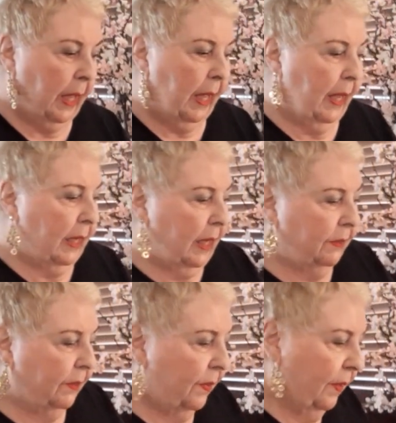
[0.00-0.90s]
And I
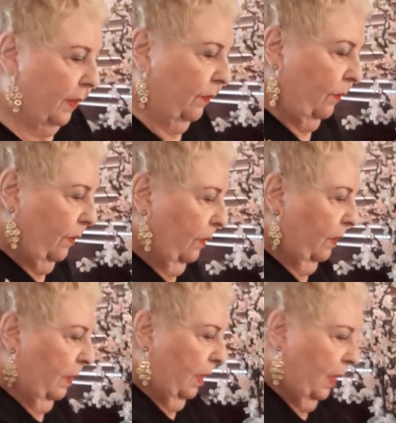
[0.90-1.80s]
see this,
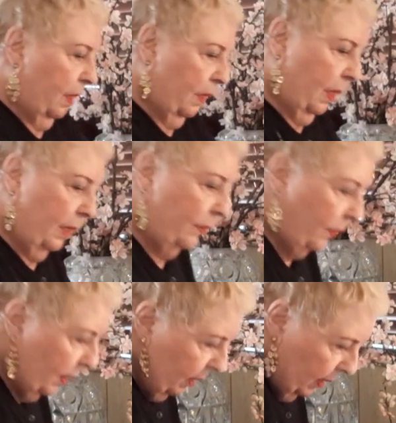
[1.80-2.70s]
and I
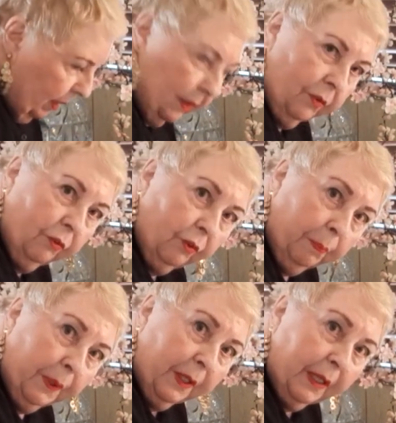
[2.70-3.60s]
see hands
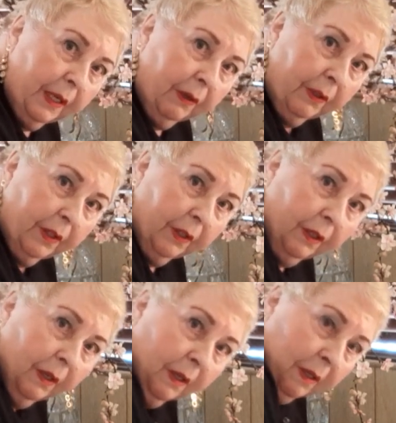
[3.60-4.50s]
drooping down
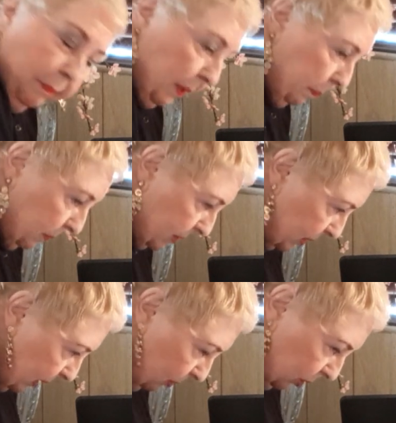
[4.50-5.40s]
here, people
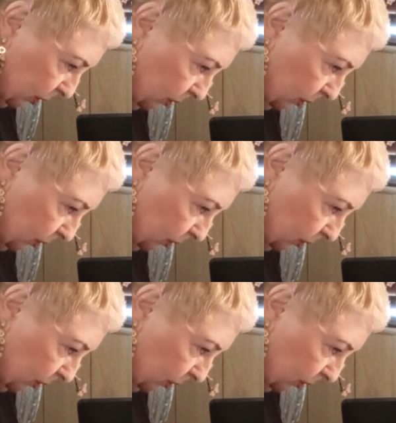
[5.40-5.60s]
slouched